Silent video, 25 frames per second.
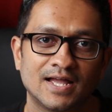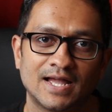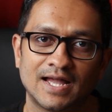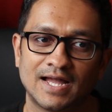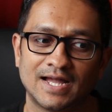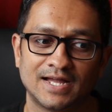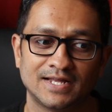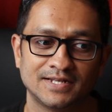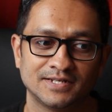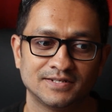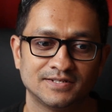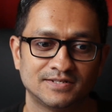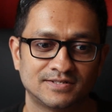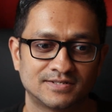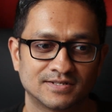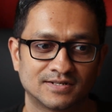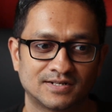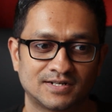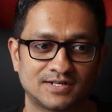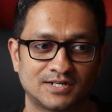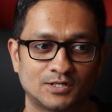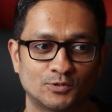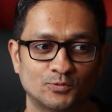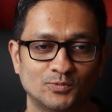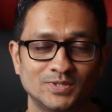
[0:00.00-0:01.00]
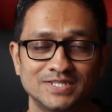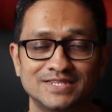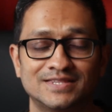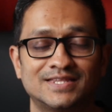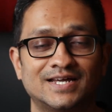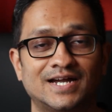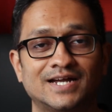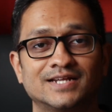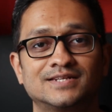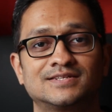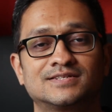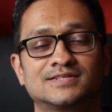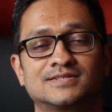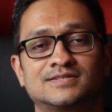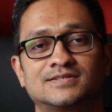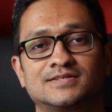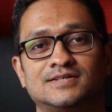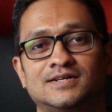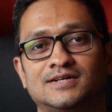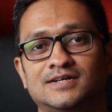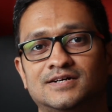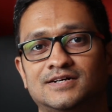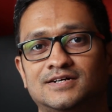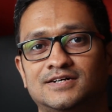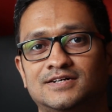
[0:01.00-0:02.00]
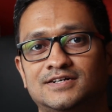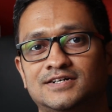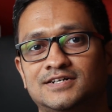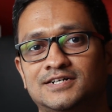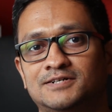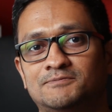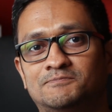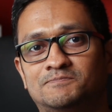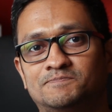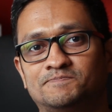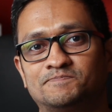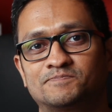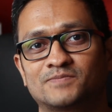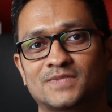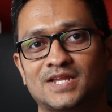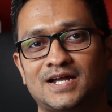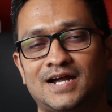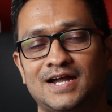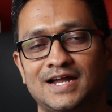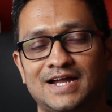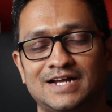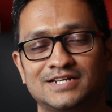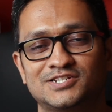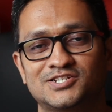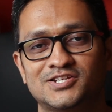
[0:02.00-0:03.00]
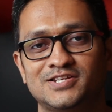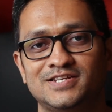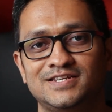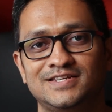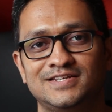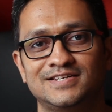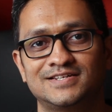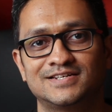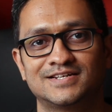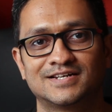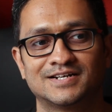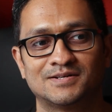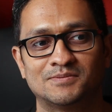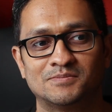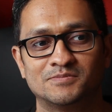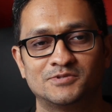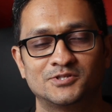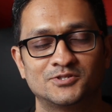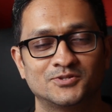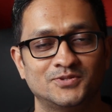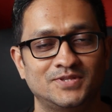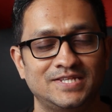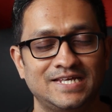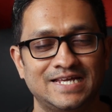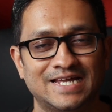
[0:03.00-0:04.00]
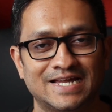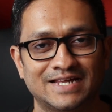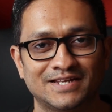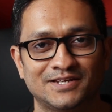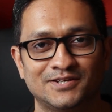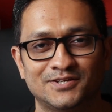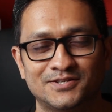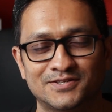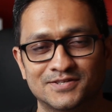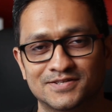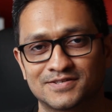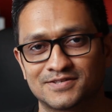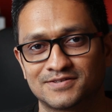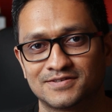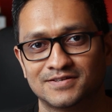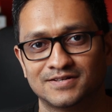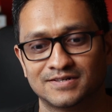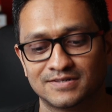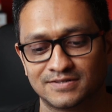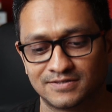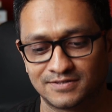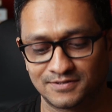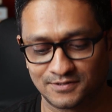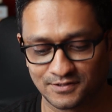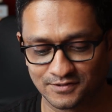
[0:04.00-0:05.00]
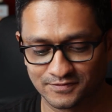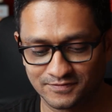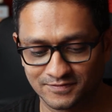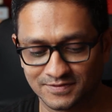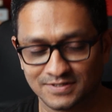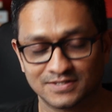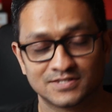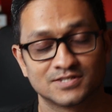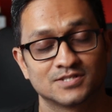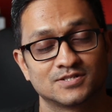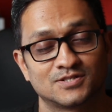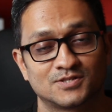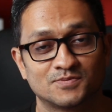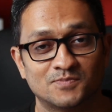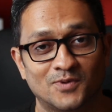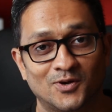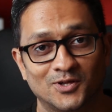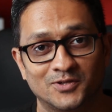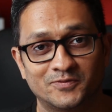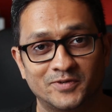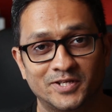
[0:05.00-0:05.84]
And uh, with that, uh, I actually come to the end uh, of this small